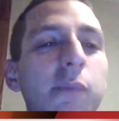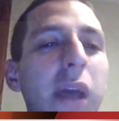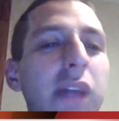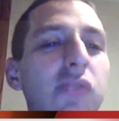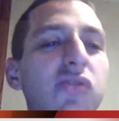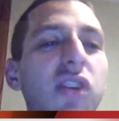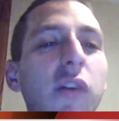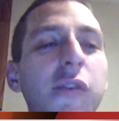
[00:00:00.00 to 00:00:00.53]

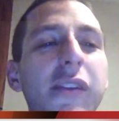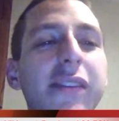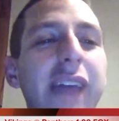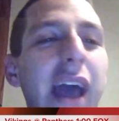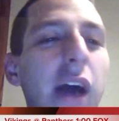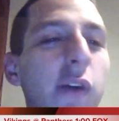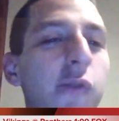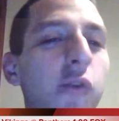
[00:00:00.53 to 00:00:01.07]
Panthers offense
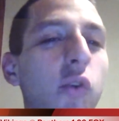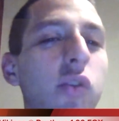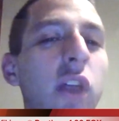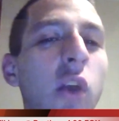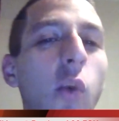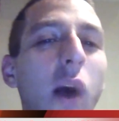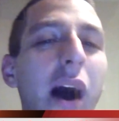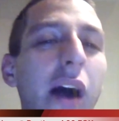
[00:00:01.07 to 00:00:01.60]
down for a
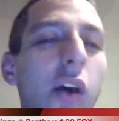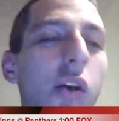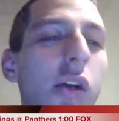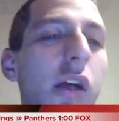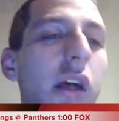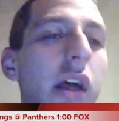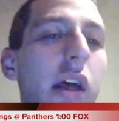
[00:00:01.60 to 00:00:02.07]
little while.